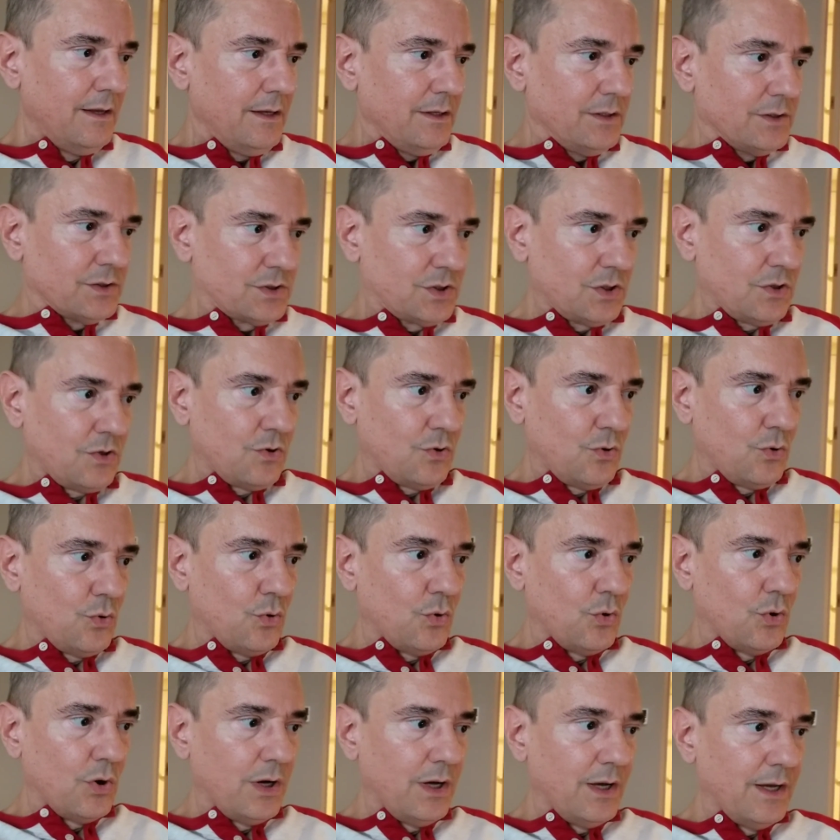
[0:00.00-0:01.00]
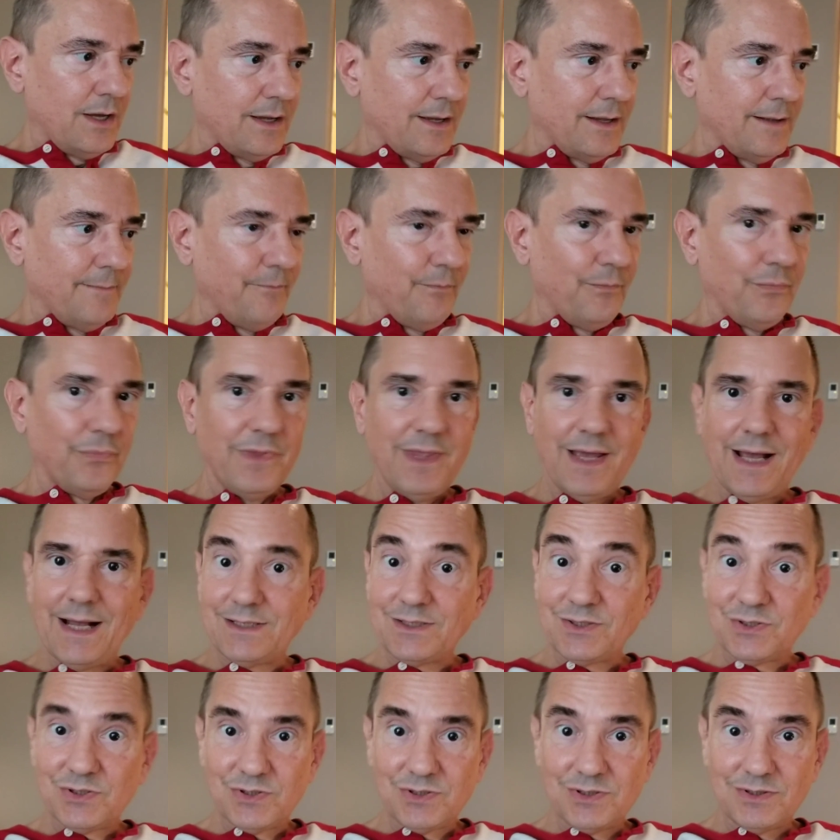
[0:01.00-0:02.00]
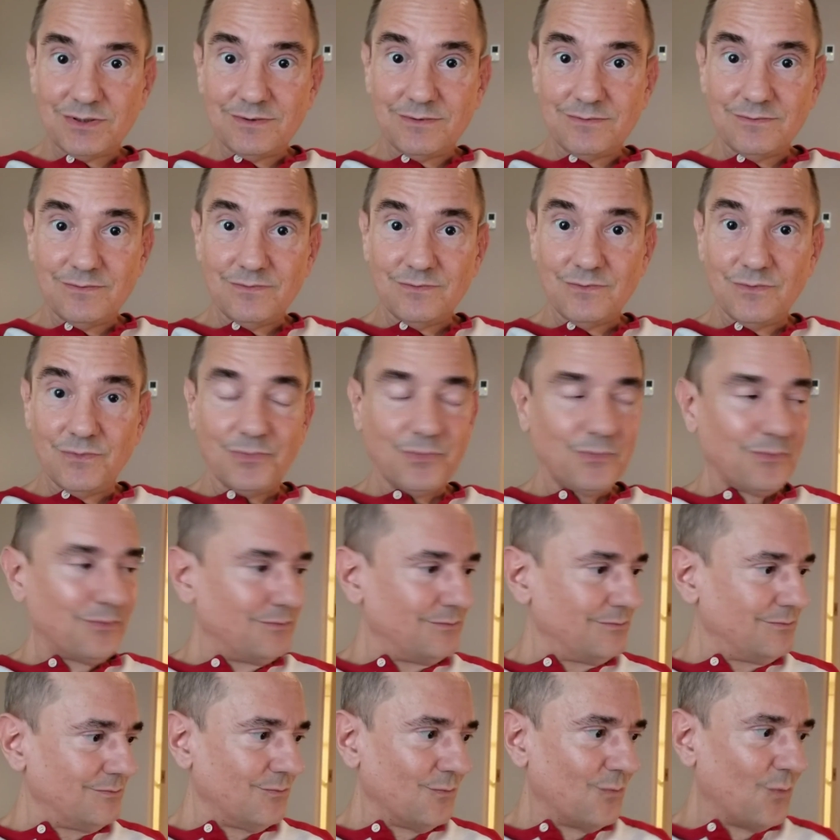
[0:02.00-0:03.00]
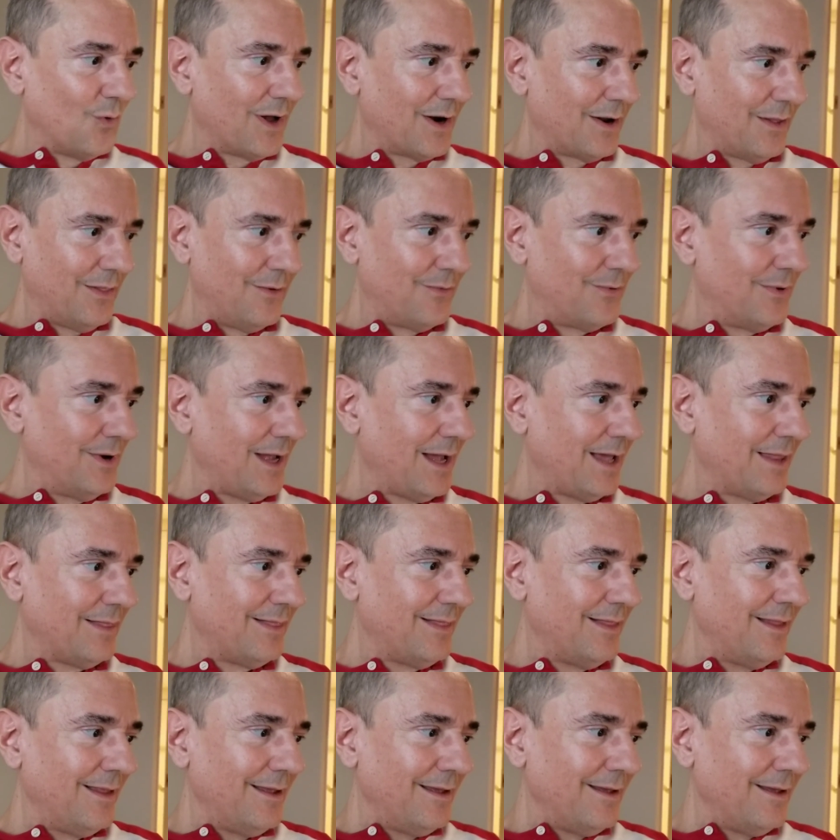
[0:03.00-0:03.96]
So that's one of the and